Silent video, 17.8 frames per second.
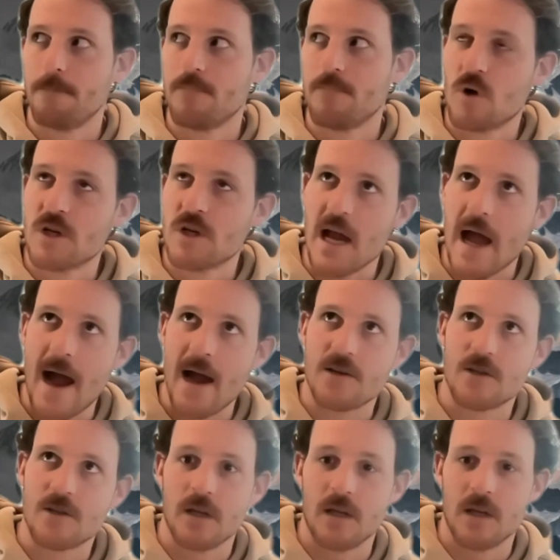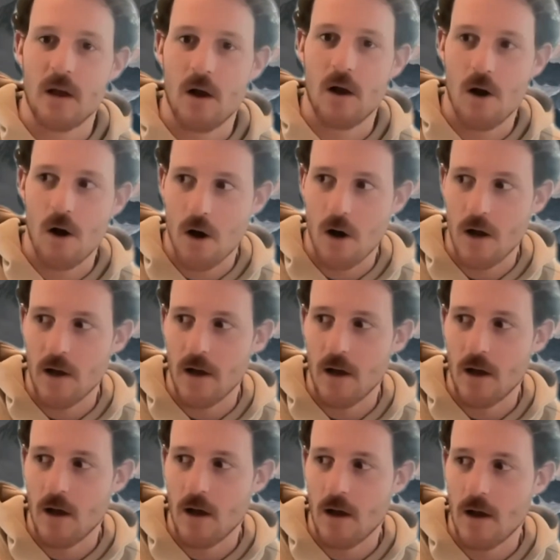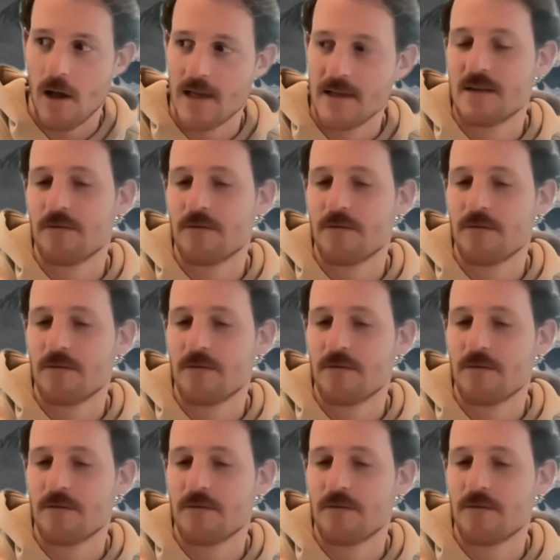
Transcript: which actually is